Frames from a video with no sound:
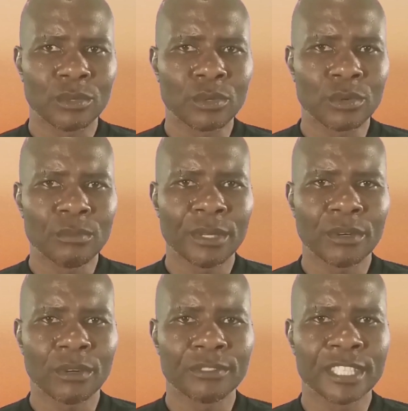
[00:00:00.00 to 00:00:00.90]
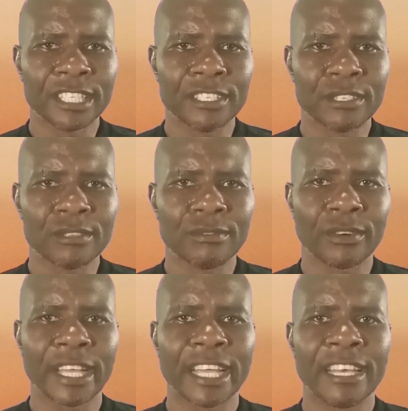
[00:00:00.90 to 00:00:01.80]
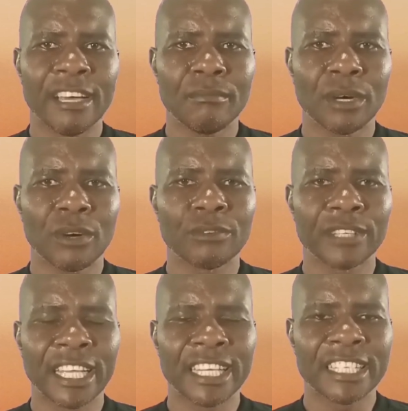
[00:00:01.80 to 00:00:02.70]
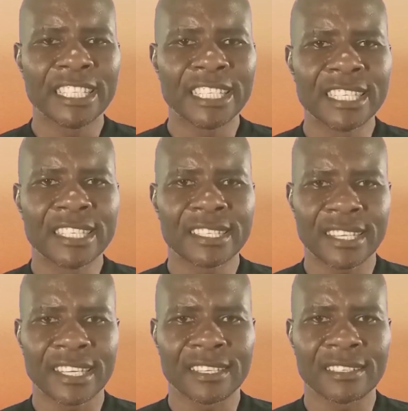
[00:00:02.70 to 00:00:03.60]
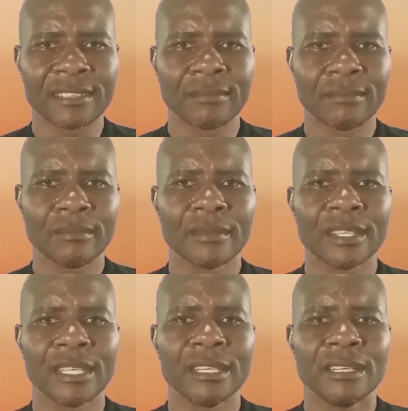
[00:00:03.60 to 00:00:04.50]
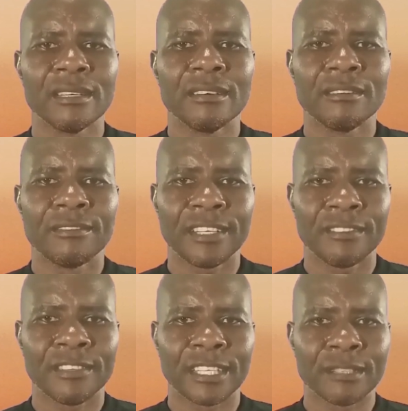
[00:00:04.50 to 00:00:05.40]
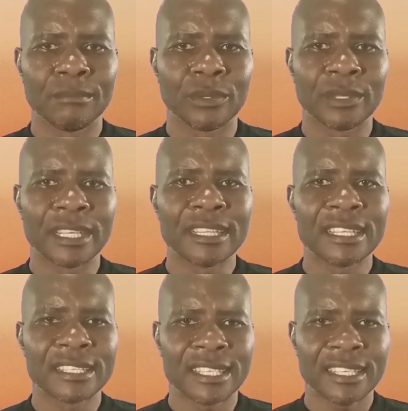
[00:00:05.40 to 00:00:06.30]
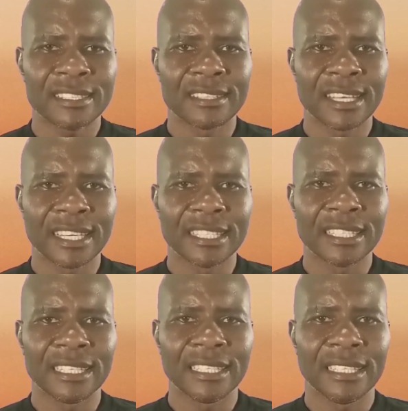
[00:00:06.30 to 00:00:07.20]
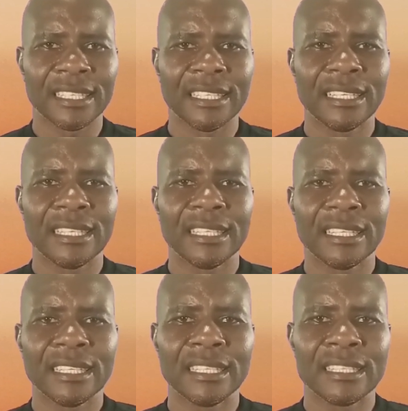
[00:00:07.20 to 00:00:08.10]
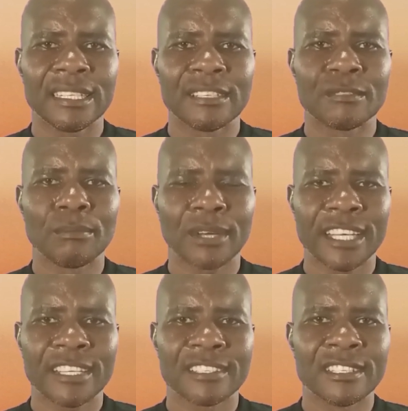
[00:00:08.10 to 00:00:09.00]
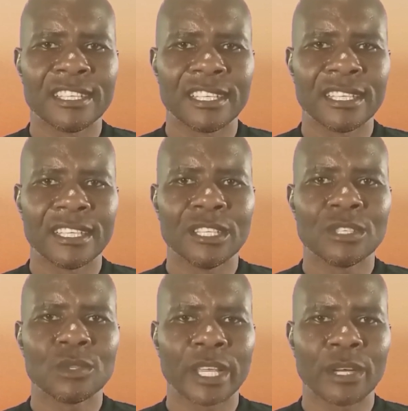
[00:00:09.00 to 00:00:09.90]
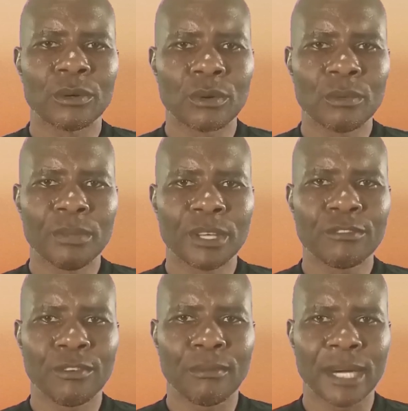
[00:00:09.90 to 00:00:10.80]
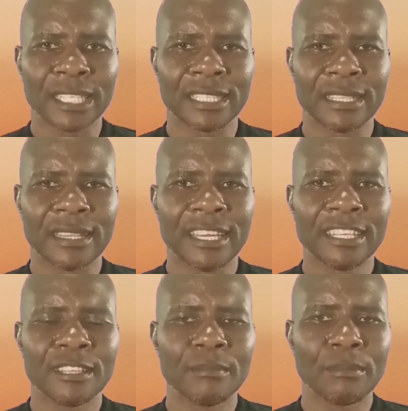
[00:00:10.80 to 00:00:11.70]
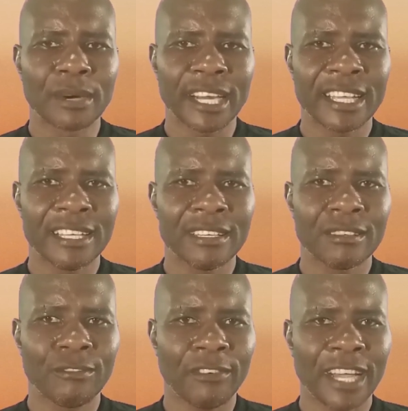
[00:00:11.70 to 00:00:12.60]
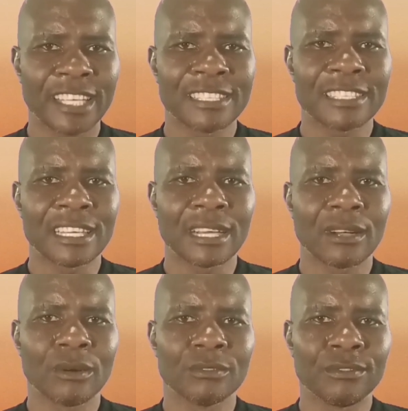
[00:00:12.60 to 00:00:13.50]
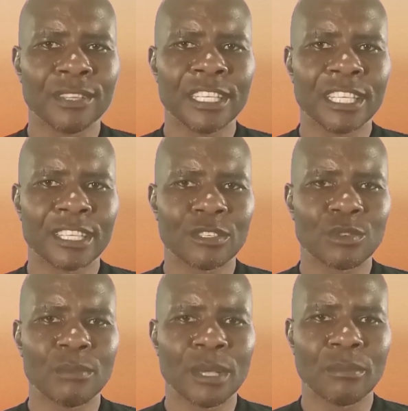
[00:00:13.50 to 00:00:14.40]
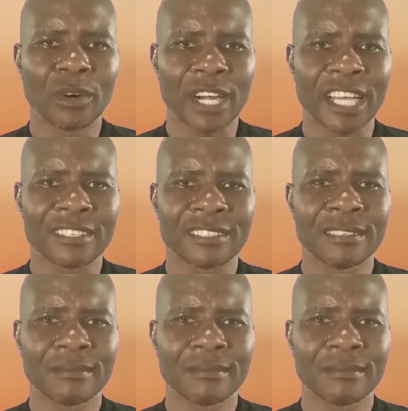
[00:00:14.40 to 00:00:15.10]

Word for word: grouping of digits for a number of any digit size. Favorable in the sense that it is placed into a grouping format that the brain finds convenient to memorize.